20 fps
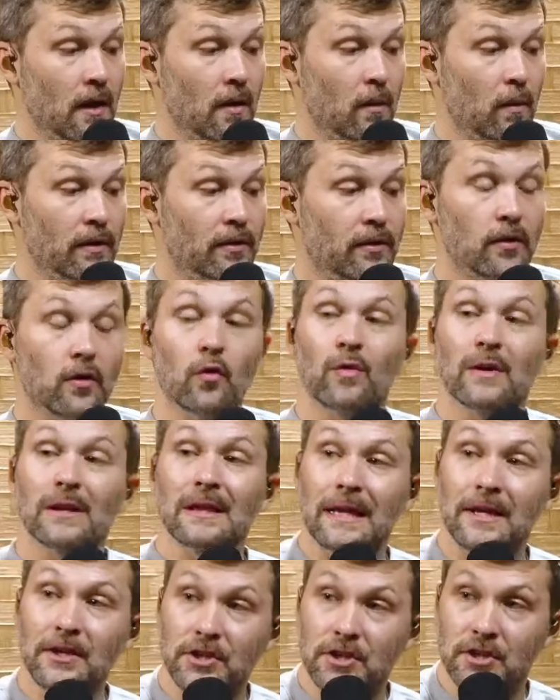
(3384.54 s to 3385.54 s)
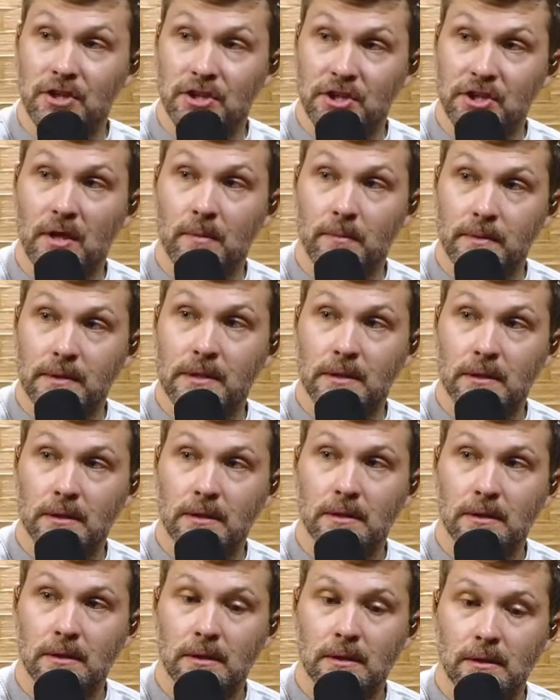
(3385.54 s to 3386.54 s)
with your relationships?
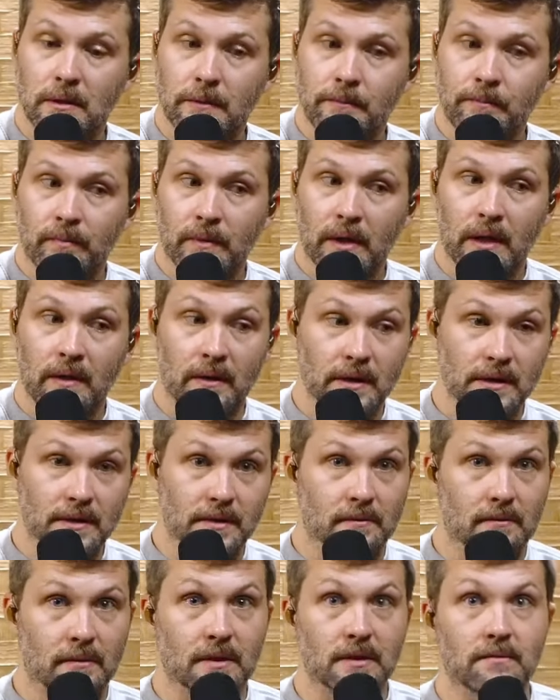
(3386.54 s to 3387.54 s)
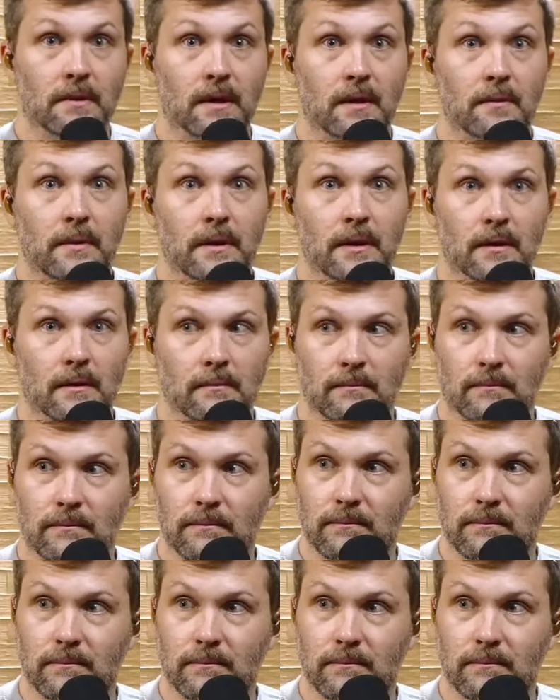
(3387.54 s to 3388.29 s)
Mm-hmm. And this, this might be a